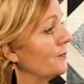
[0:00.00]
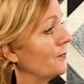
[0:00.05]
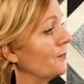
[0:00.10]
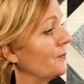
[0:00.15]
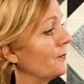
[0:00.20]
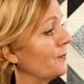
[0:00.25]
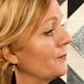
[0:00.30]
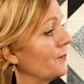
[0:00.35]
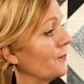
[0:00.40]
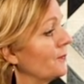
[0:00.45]

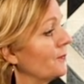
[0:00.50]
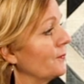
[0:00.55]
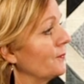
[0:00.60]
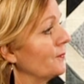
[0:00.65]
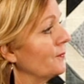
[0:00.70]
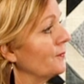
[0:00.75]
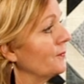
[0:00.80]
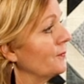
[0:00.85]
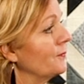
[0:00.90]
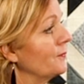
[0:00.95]

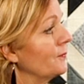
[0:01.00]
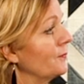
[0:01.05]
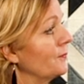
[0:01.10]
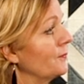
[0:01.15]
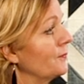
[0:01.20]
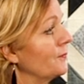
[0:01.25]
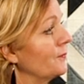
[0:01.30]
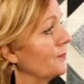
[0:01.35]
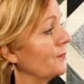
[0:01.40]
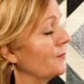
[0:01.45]

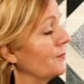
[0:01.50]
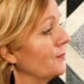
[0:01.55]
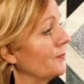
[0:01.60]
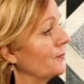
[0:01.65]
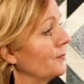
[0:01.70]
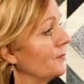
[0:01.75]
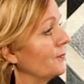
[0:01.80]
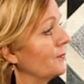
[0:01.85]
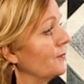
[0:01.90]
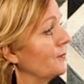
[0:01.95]

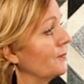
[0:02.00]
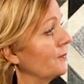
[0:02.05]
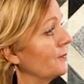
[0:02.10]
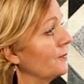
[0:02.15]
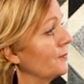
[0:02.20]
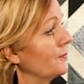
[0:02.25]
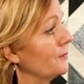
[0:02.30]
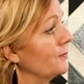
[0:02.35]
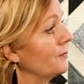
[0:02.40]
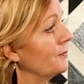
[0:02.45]

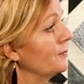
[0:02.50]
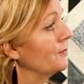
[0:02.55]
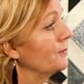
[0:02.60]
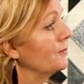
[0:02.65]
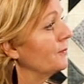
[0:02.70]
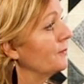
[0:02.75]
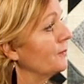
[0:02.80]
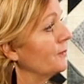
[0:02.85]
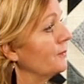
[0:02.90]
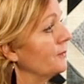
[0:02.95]

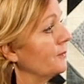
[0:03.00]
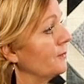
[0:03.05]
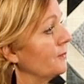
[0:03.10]
(not speaking)